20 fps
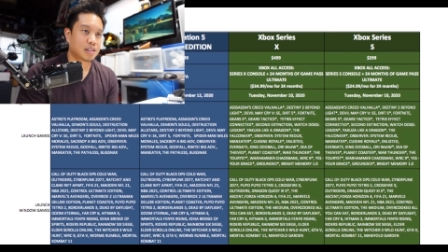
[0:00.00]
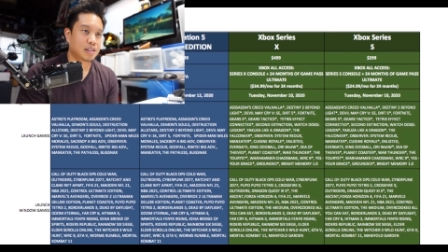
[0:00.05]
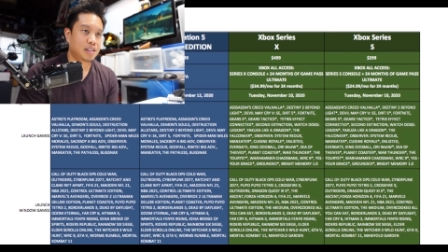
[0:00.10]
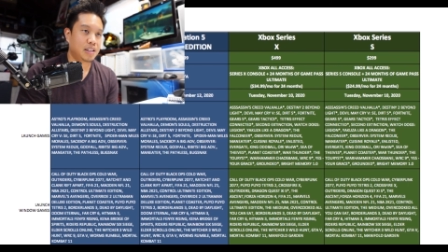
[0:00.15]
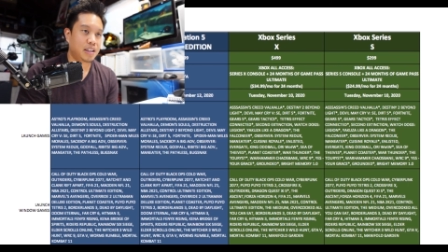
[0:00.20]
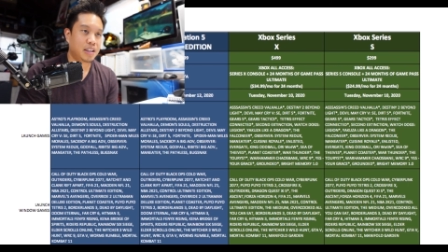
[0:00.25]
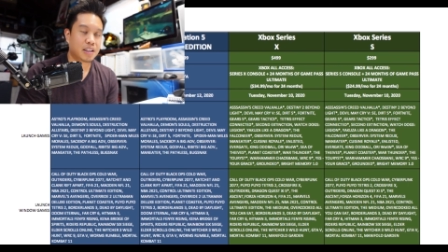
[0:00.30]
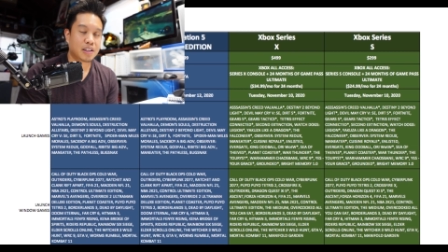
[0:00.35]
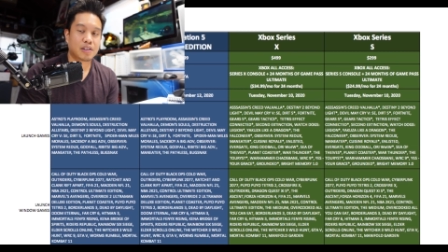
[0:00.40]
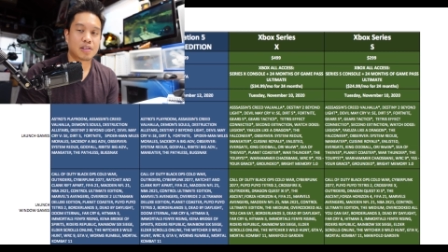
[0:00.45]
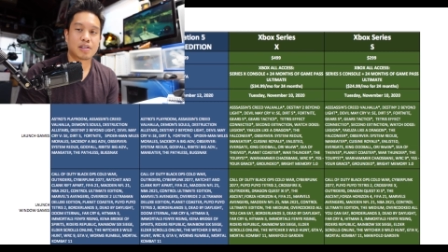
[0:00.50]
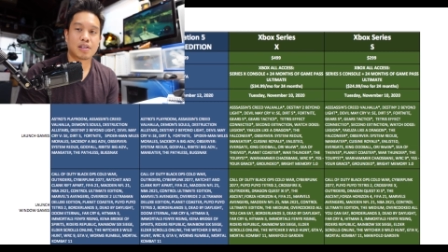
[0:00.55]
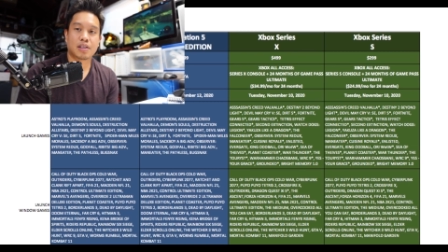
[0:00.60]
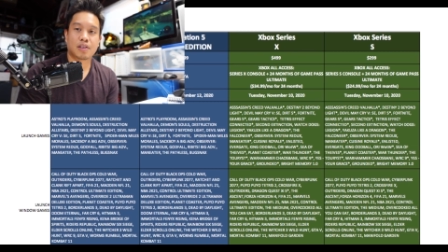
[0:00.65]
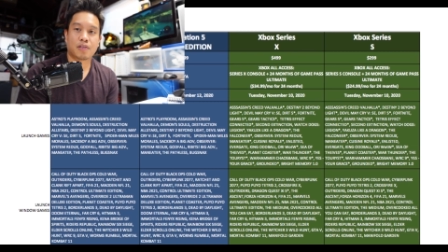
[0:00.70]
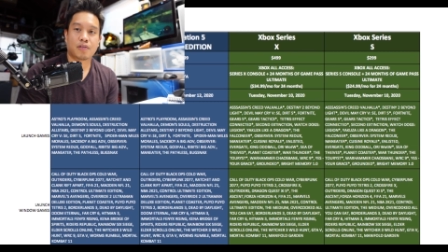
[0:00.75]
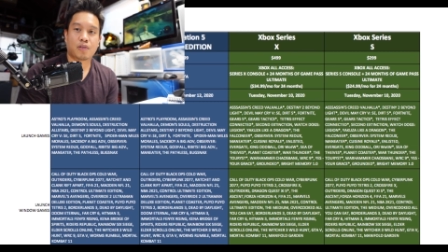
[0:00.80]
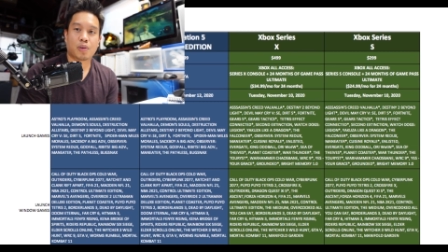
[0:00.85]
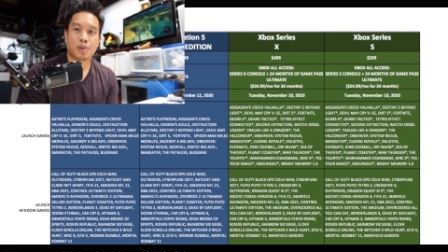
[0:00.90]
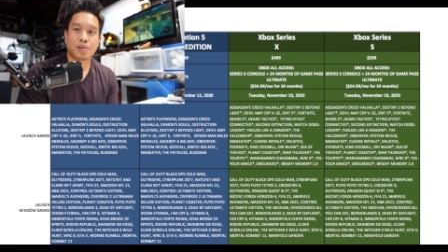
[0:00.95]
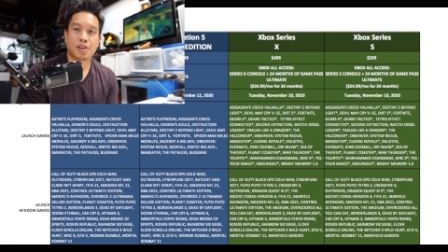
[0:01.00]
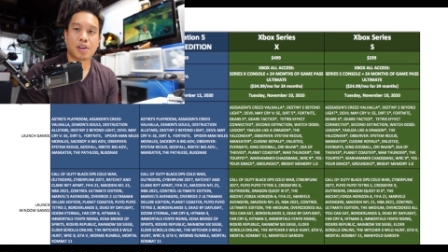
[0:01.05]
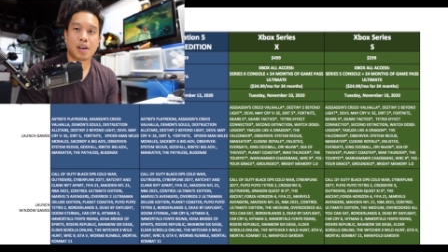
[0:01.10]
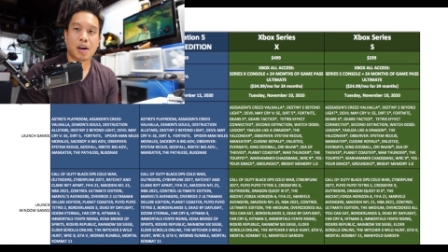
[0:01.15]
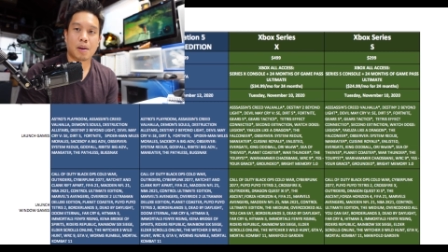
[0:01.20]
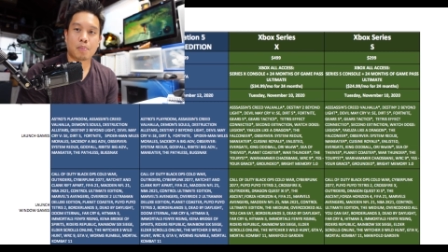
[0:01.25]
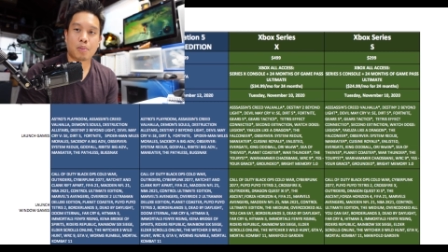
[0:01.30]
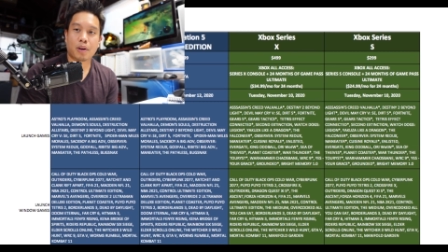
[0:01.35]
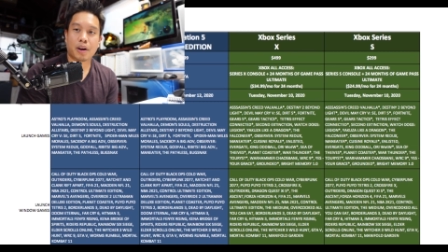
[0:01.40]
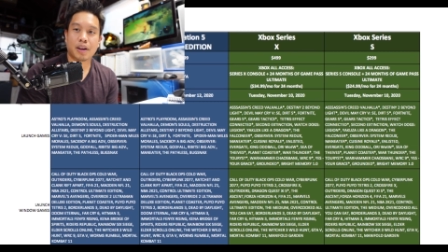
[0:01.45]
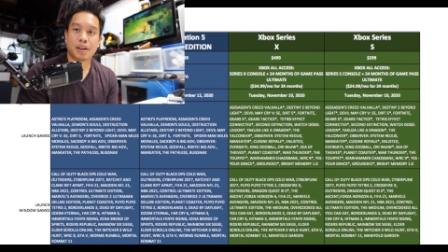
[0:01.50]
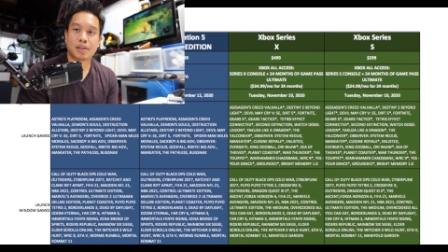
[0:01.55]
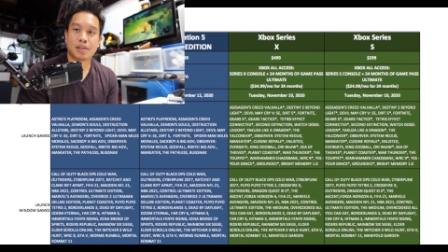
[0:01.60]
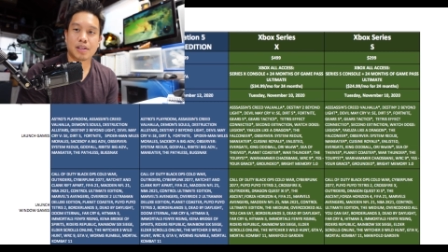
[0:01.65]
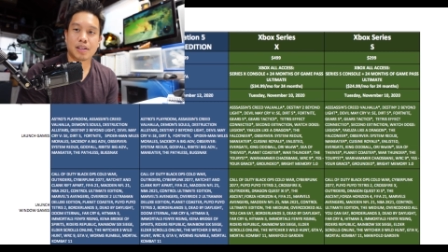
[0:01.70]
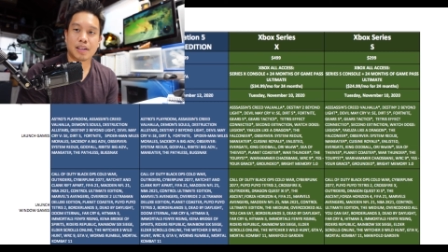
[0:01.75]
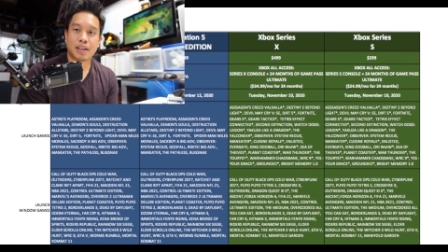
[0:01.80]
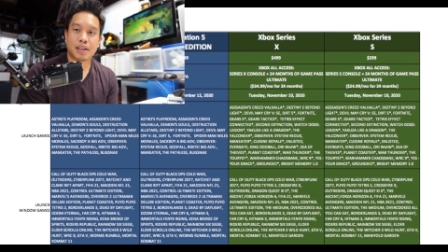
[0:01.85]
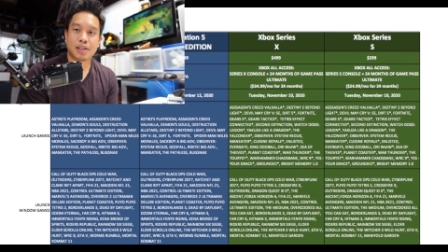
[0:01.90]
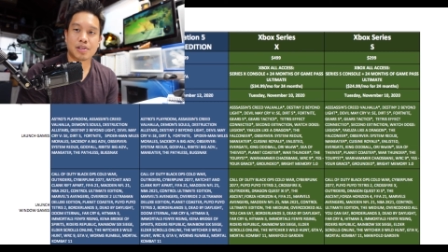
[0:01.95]
needed for the upgrade
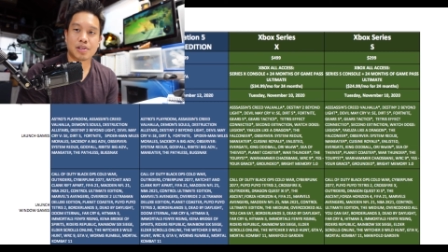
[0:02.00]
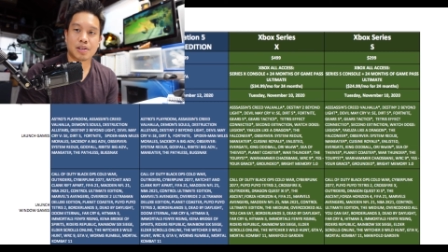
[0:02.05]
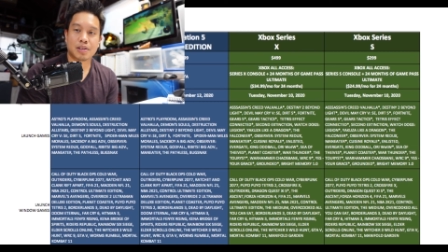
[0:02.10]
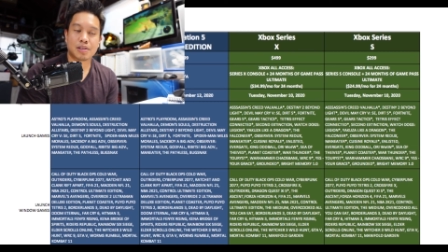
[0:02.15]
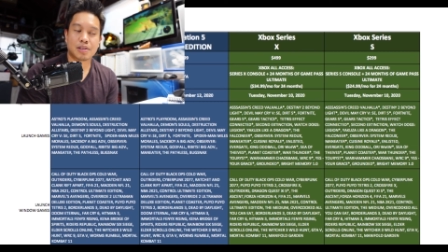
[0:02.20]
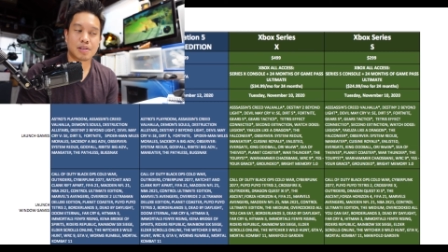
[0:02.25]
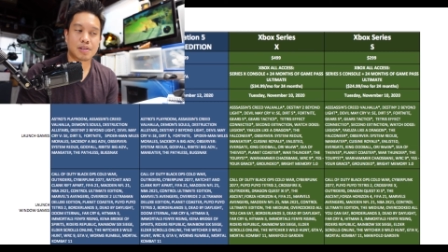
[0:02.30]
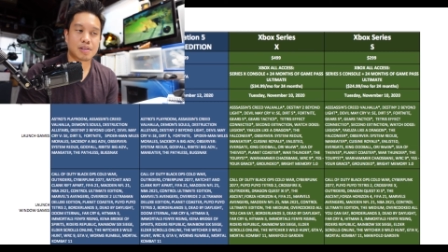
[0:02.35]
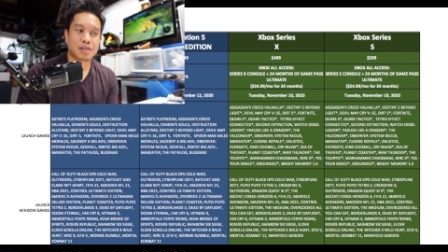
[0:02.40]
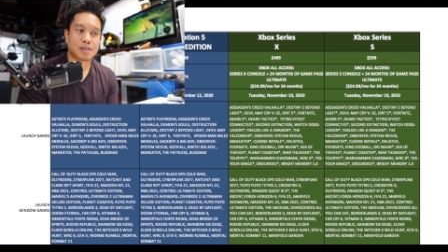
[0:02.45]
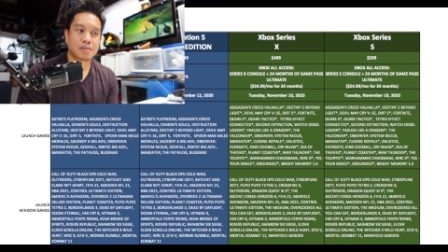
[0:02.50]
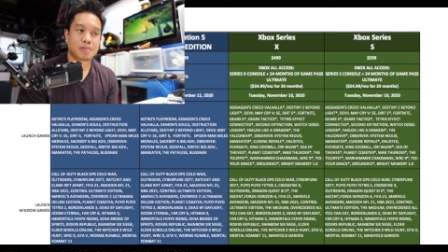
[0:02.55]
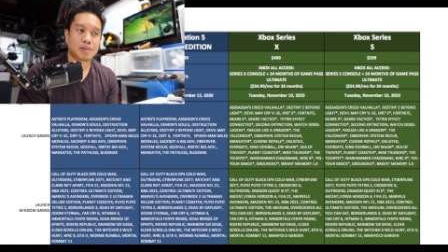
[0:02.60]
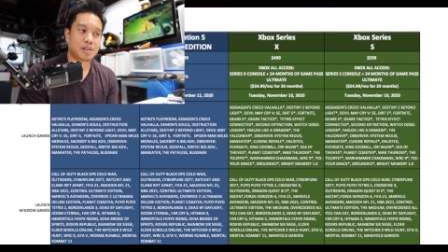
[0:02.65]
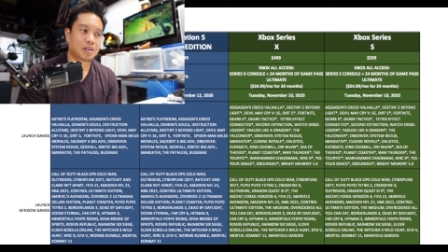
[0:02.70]
to the next gen system,